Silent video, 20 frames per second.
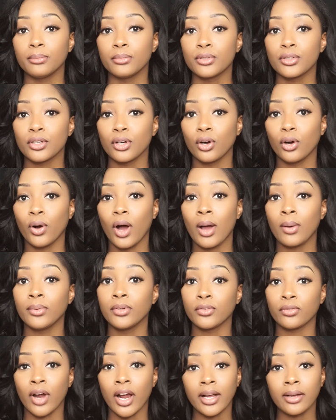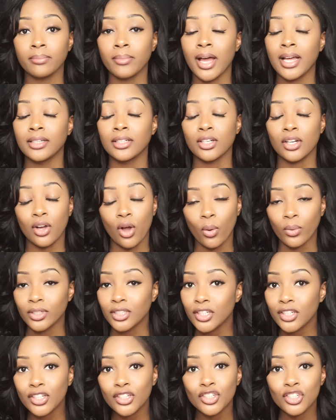So I would recommend
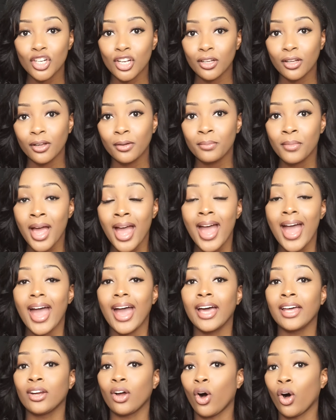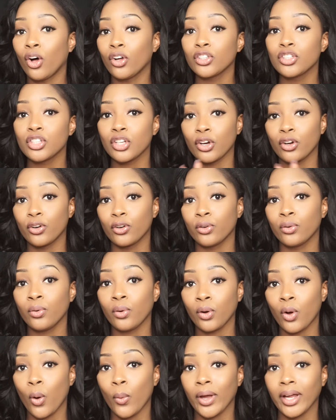going to the gym, and also
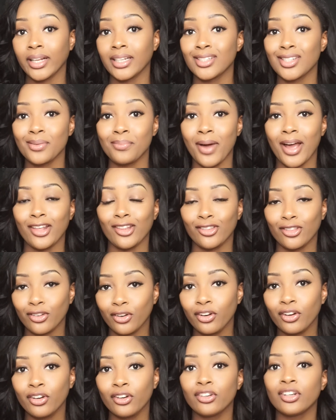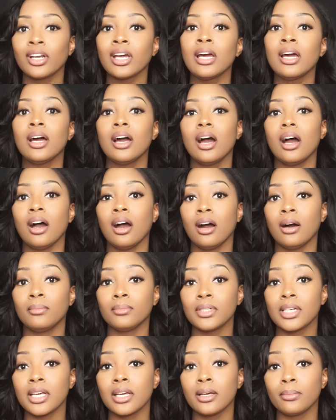going into my third
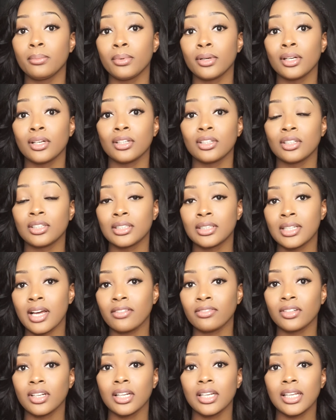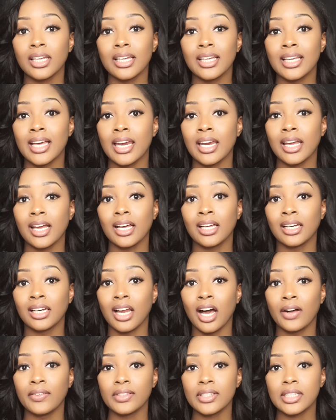tip, definitely getting
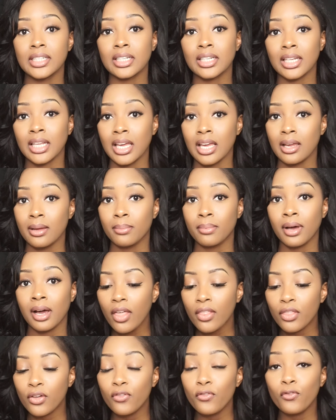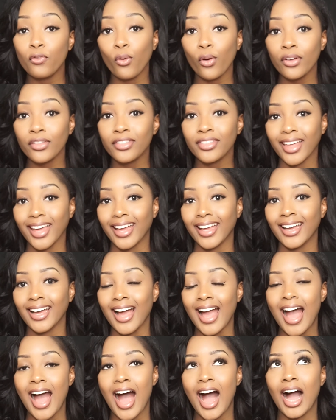enough sleep. The fourth thing
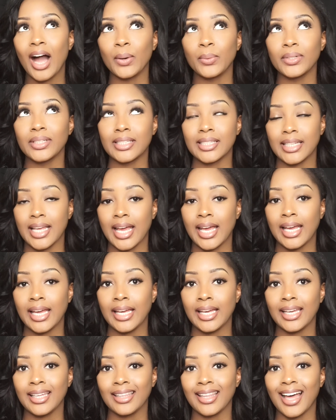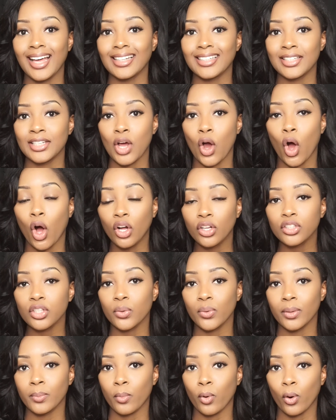I would say that's
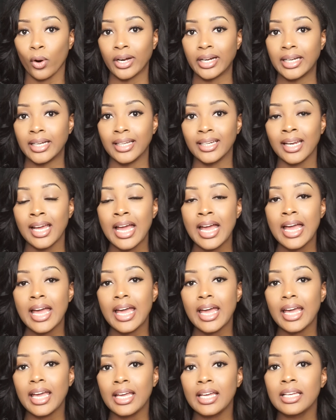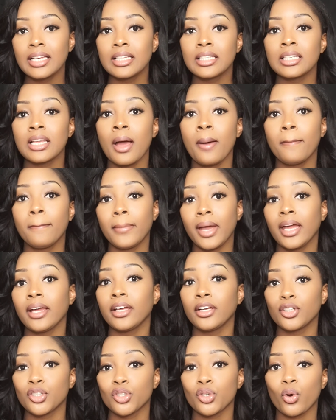also important is
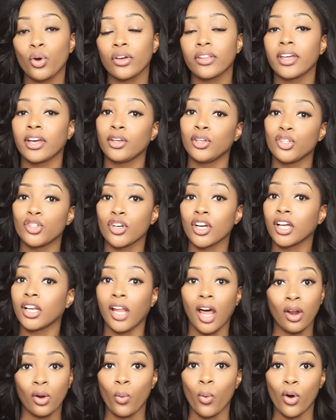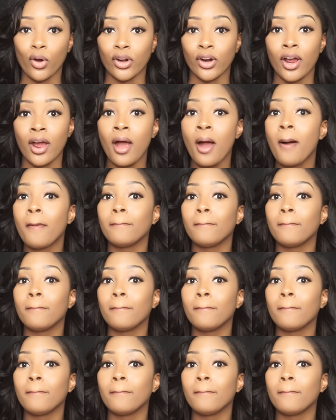making sure that you drink a lot of water.